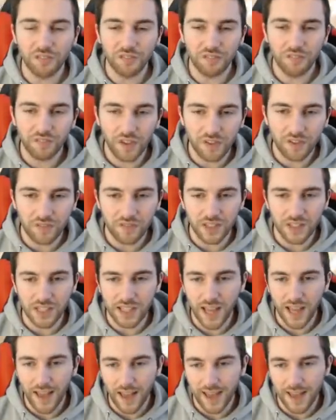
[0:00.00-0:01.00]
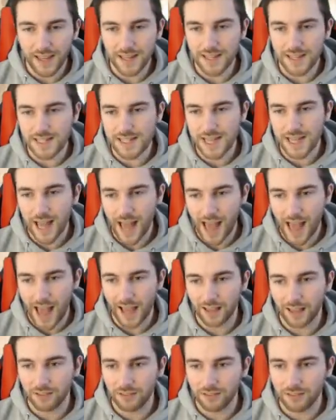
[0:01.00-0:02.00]
fifty K in
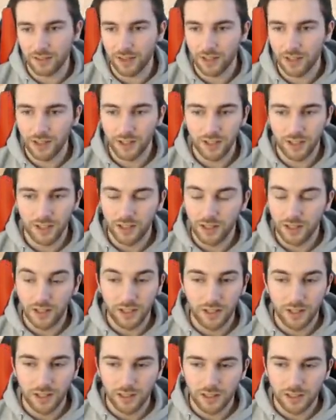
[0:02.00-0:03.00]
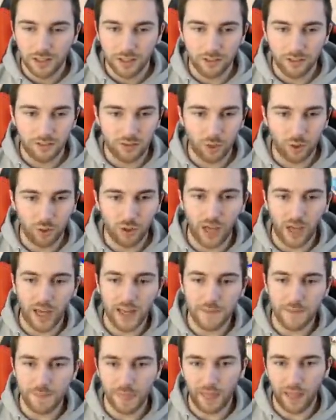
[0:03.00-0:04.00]
tax. Because two
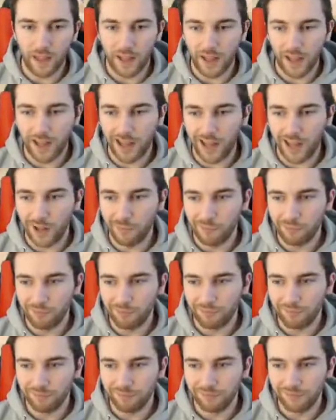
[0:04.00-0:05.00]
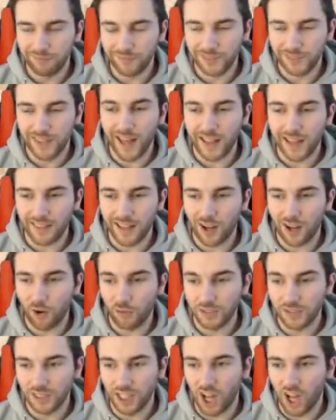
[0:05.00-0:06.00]
K. Um, so that, that
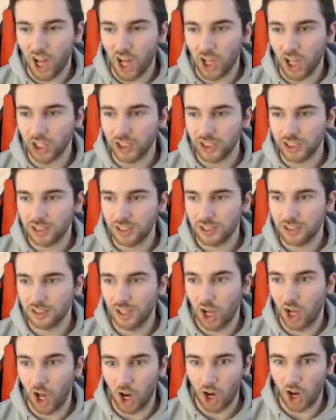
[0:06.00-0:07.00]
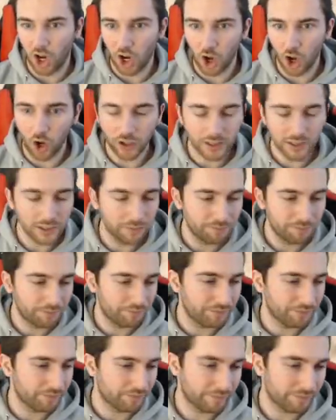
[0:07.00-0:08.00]
obviously hurts a lot.
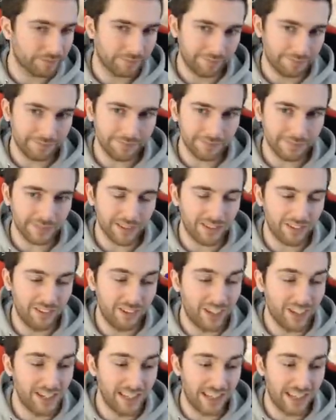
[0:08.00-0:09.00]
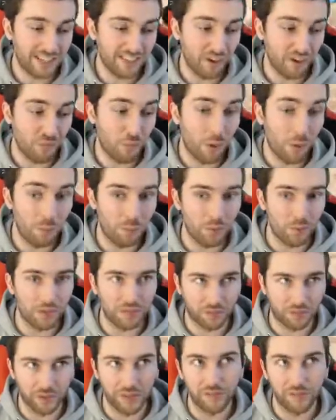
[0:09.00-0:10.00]
So you're going to get yourself one point
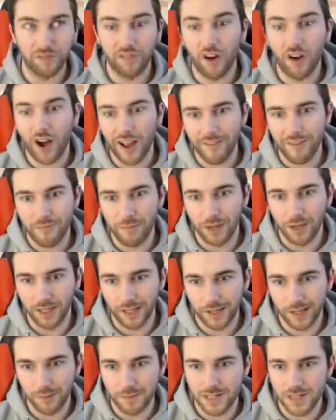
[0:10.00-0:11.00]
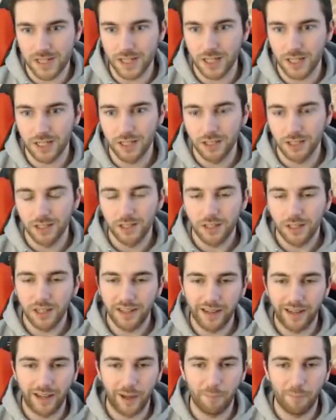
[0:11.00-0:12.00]
three five million M T
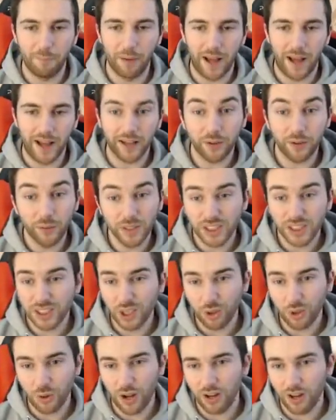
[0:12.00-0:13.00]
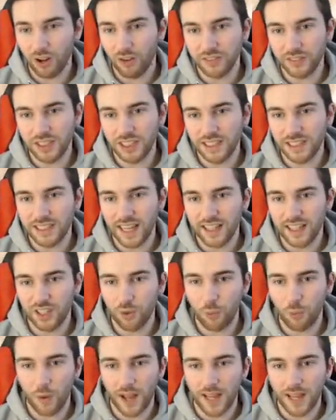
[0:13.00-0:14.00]
uh, back, which is still quite a lot. Obviously, you take
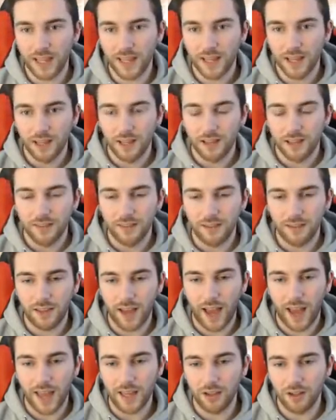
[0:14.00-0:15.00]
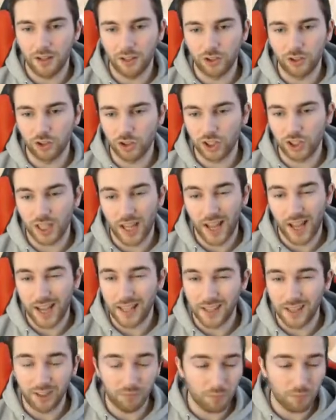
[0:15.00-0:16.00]
away the eight hundred K
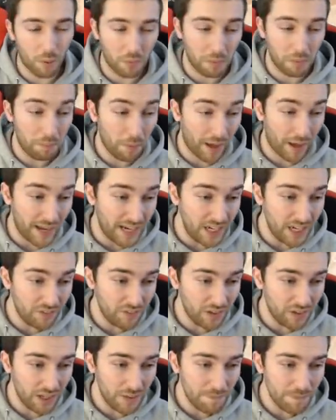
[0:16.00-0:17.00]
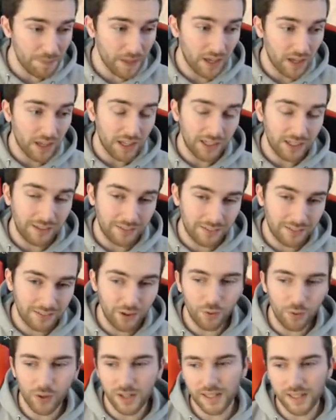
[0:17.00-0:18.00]
that you've probably paid for him. You're
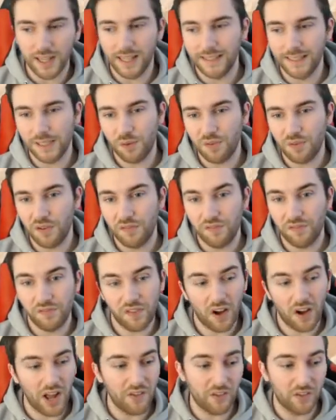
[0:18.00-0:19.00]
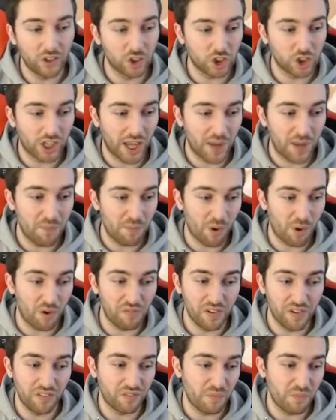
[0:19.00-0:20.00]
still going to get yourself a five hundred K
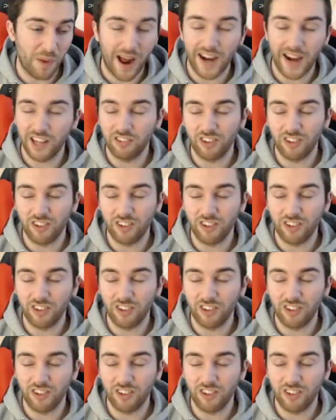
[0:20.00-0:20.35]
profit from adding